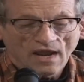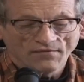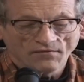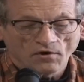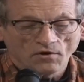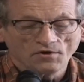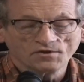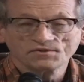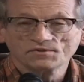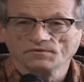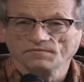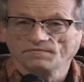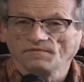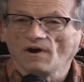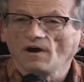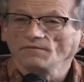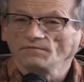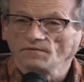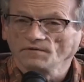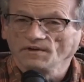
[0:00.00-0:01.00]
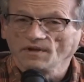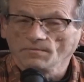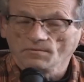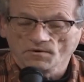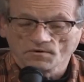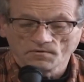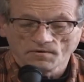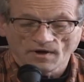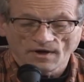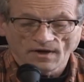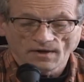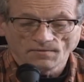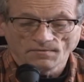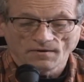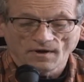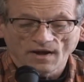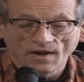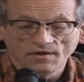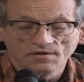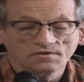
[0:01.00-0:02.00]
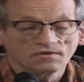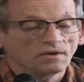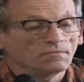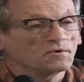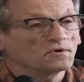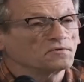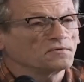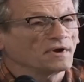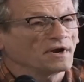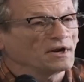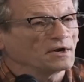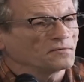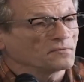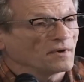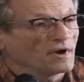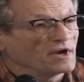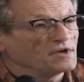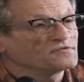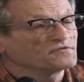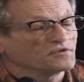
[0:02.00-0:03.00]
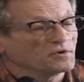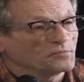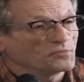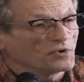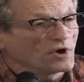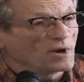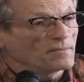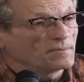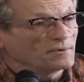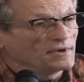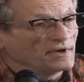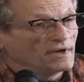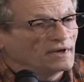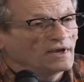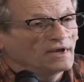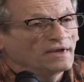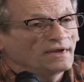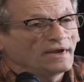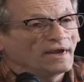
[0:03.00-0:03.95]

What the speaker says: have also fought for democratic rights for property